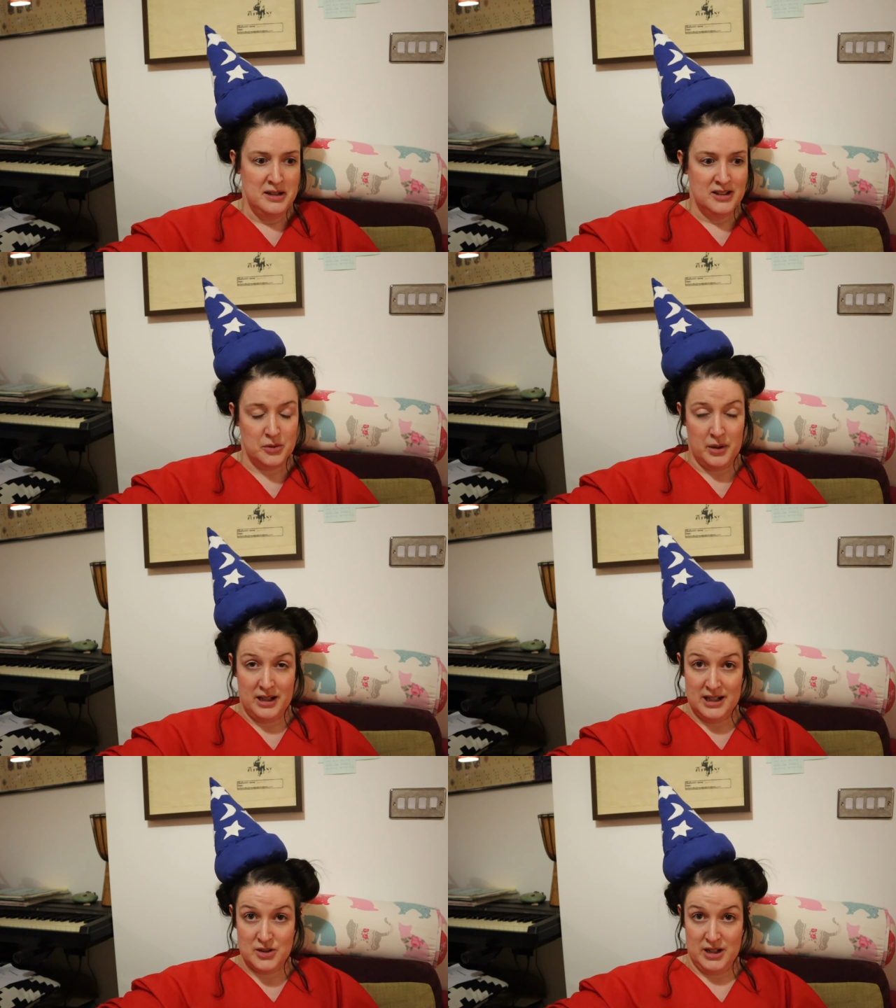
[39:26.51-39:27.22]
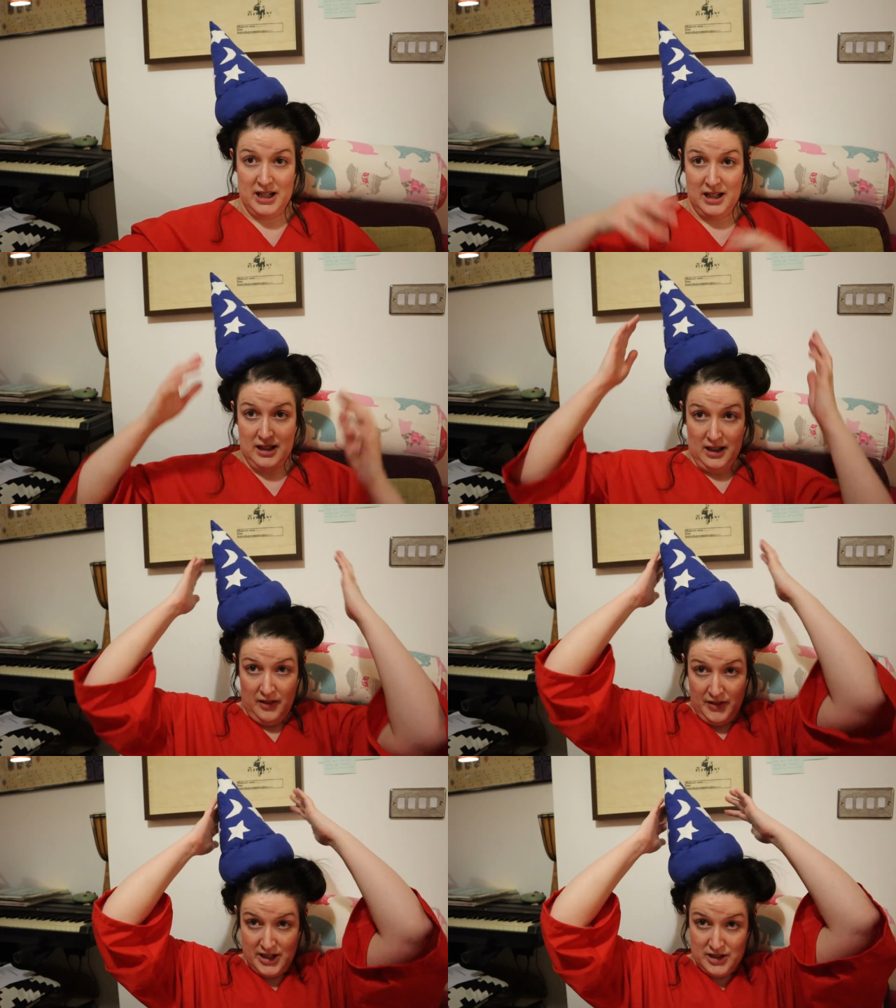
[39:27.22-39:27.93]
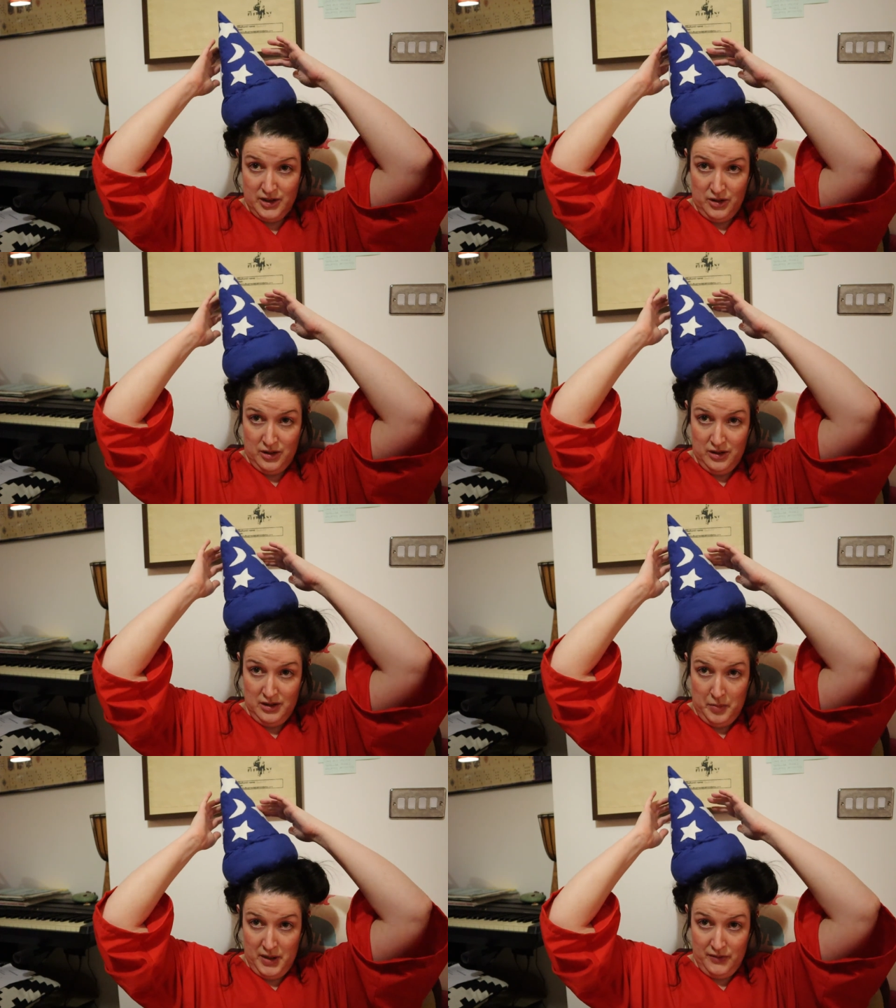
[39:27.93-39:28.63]
So I've actually got
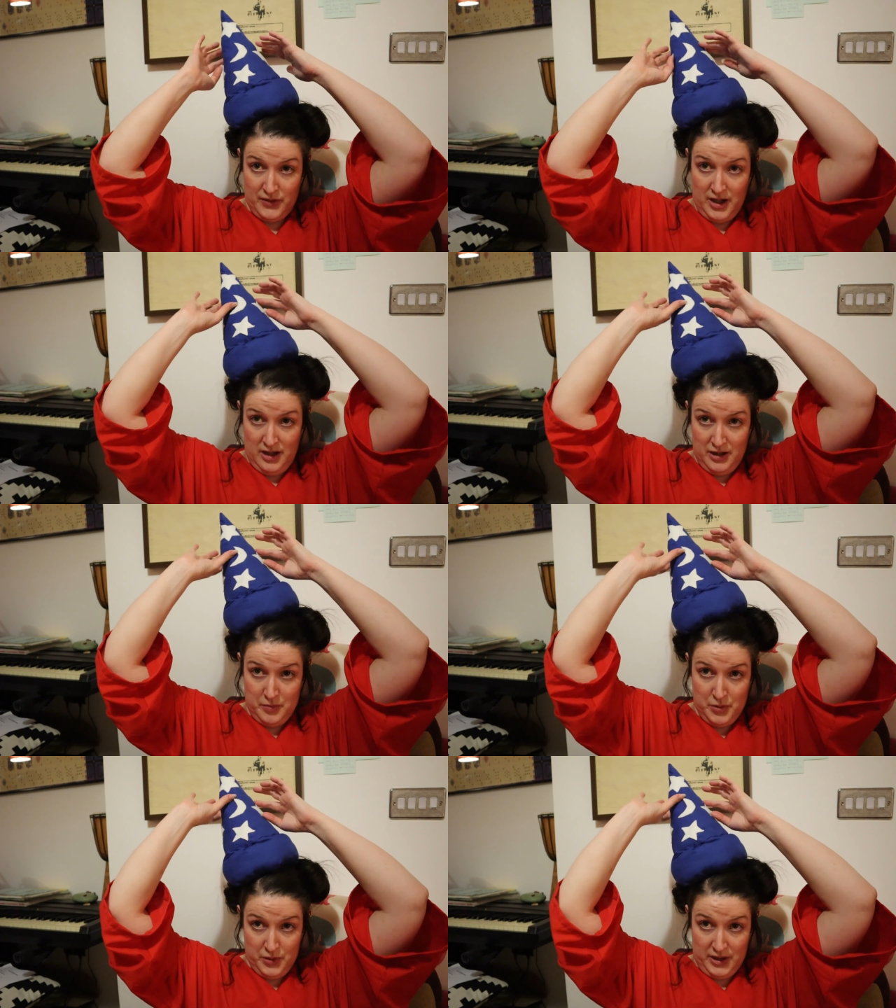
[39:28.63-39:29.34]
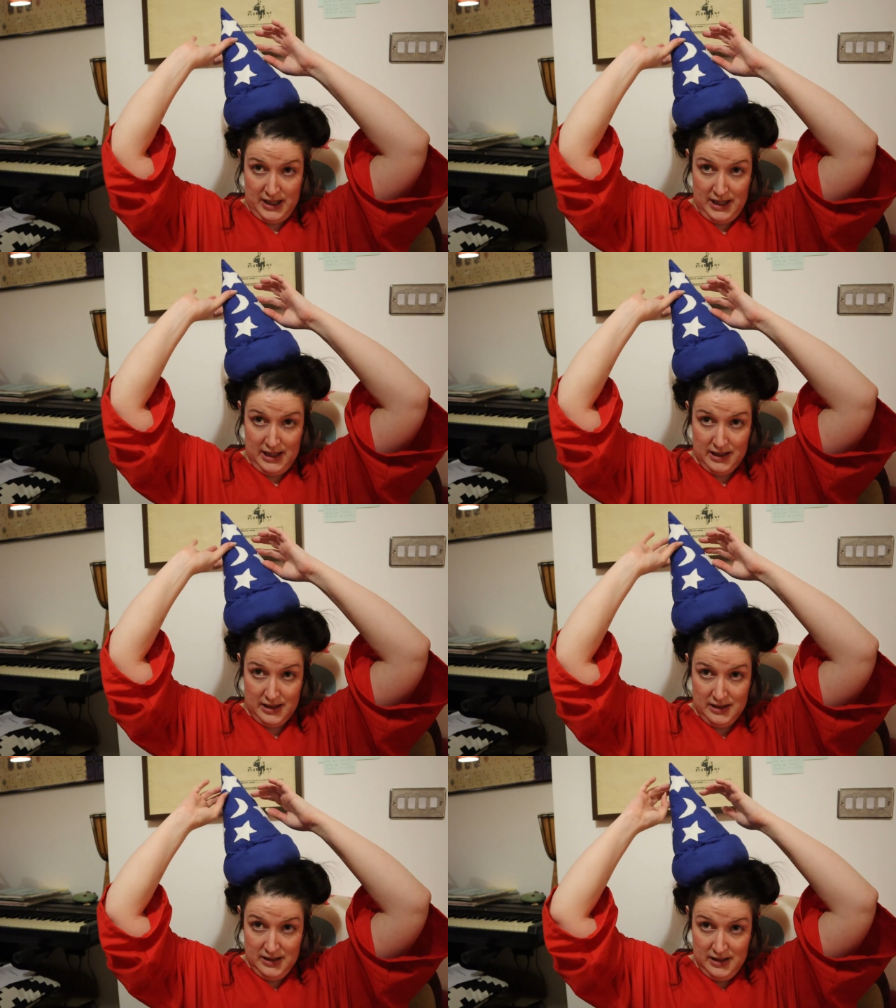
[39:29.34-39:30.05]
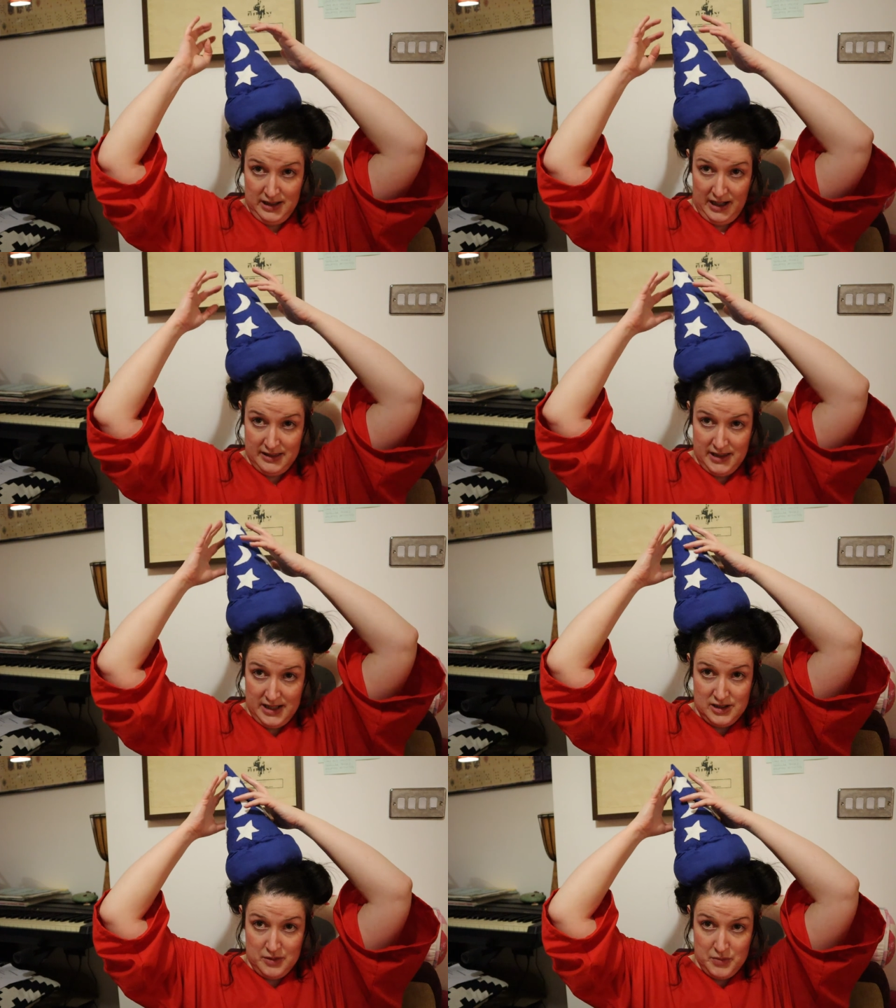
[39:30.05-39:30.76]
a bit of cardboard here and
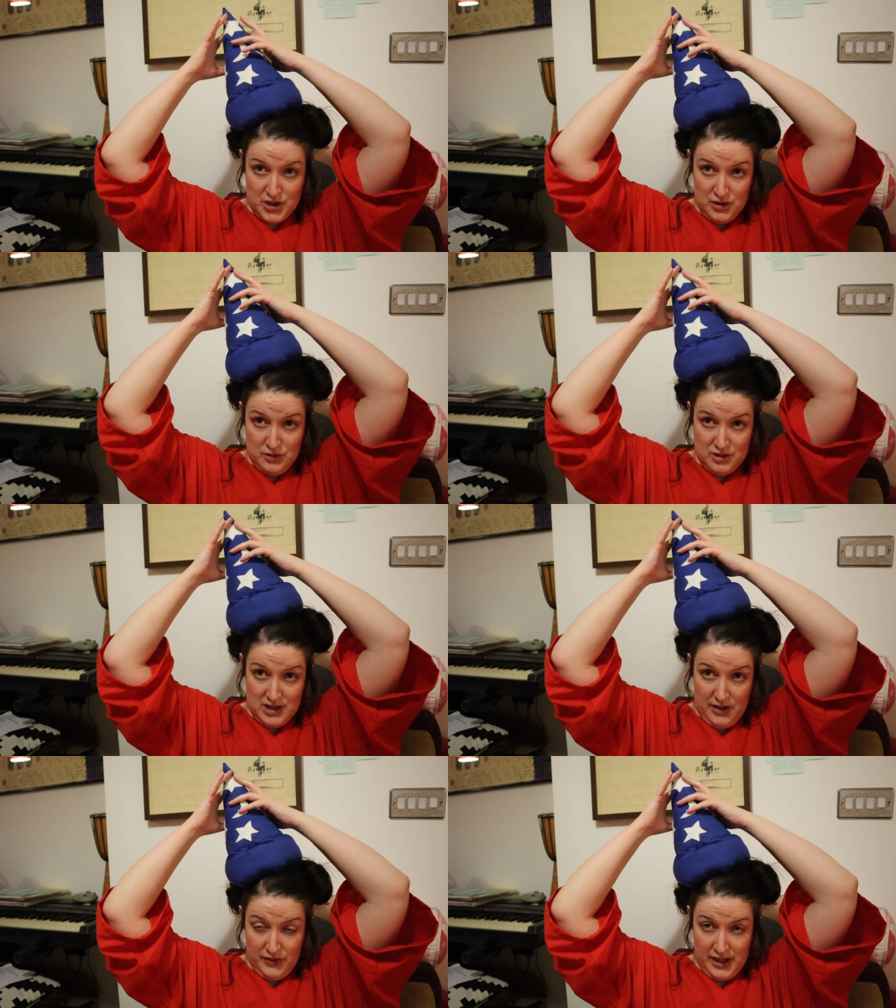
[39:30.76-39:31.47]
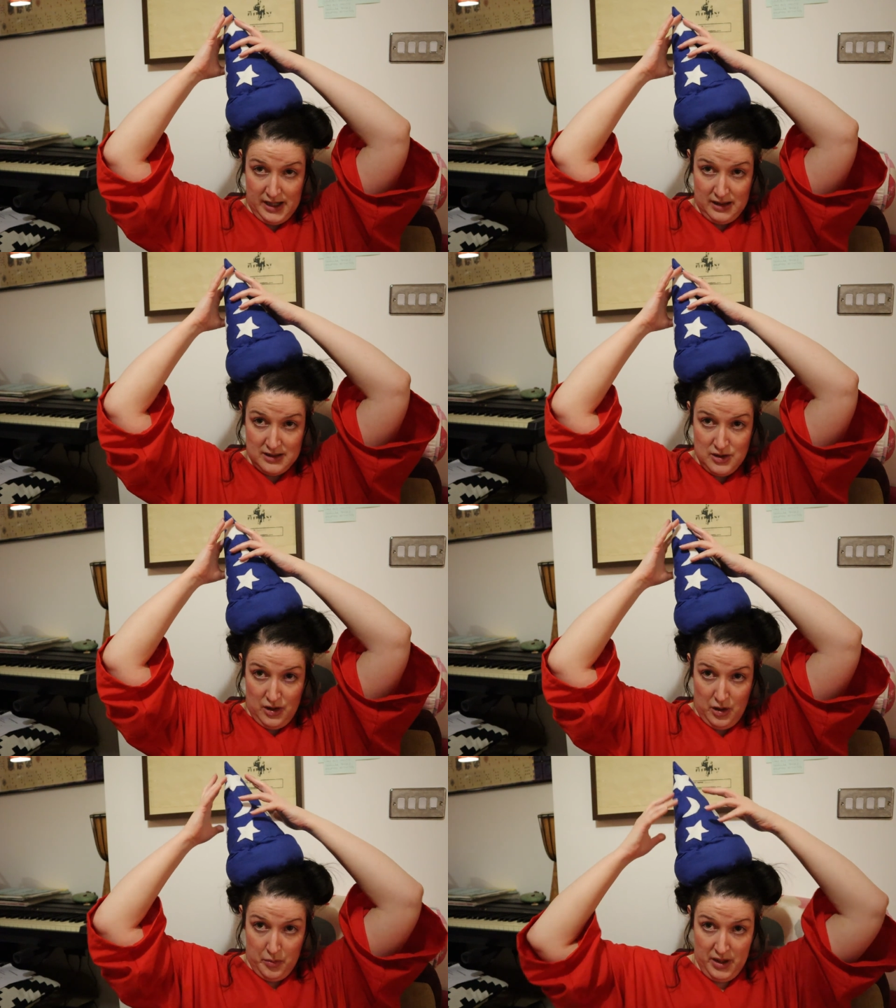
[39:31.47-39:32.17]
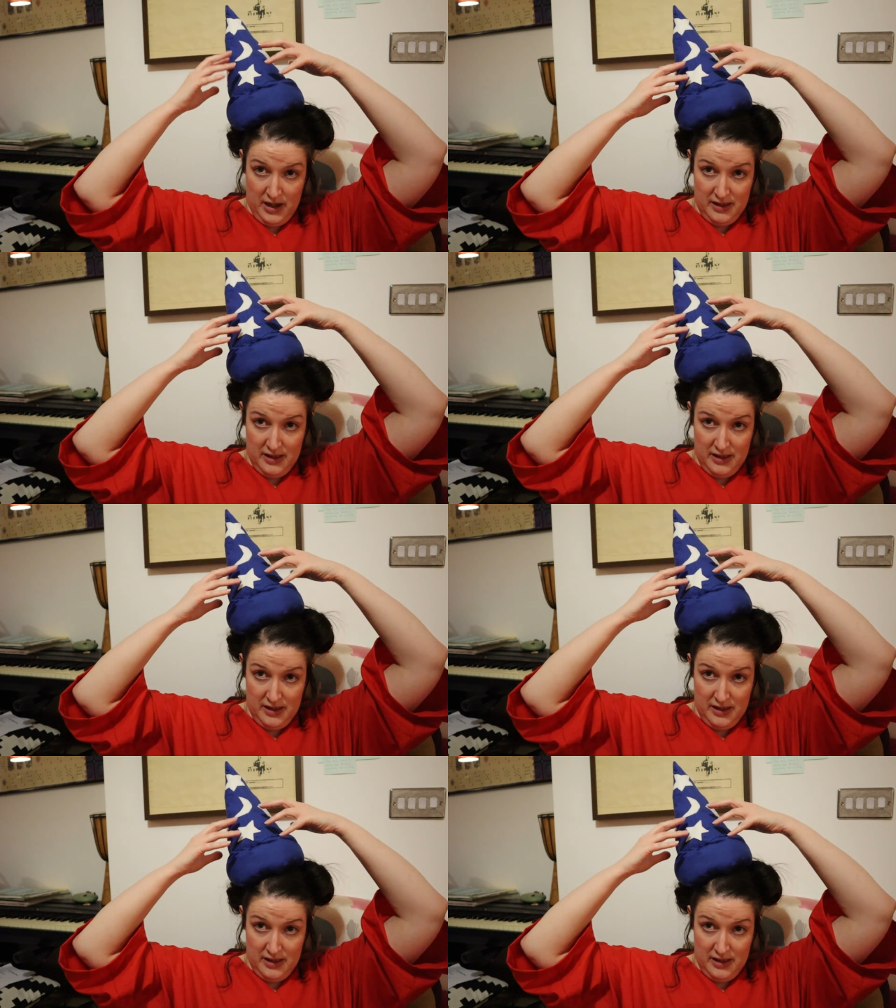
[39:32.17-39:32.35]
then some shoe stuffing at the top.